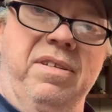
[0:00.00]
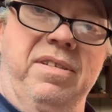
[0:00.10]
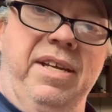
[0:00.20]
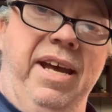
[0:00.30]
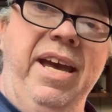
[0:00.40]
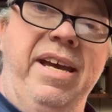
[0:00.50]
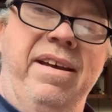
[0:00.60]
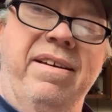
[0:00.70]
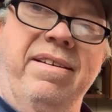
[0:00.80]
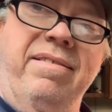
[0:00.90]
to say, hey,
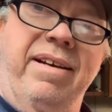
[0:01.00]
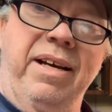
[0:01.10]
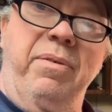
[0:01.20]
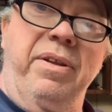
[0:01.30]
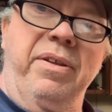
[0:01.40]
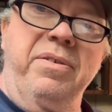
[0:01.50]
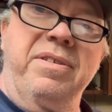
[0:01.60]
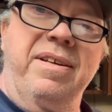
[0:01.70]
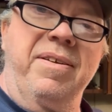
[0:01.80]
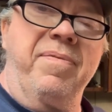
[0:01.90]
I got one of those.
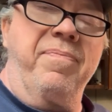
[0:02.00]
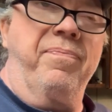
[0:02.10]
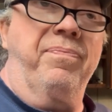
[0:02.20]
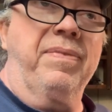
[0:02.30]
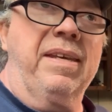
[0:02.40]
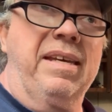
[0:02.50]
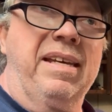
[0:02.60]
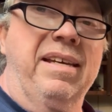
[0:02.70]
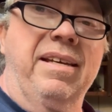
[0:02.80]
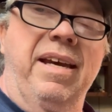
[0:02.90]

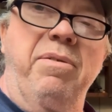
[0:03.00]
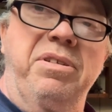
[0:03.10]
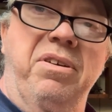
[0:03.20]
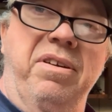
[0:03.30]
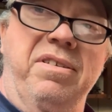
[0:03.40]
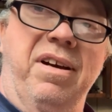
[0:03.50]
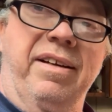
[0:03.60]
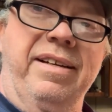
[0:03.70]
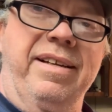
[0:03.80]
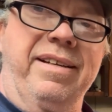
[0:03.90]
And we started
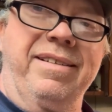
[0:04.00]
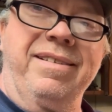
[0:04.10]
talking, and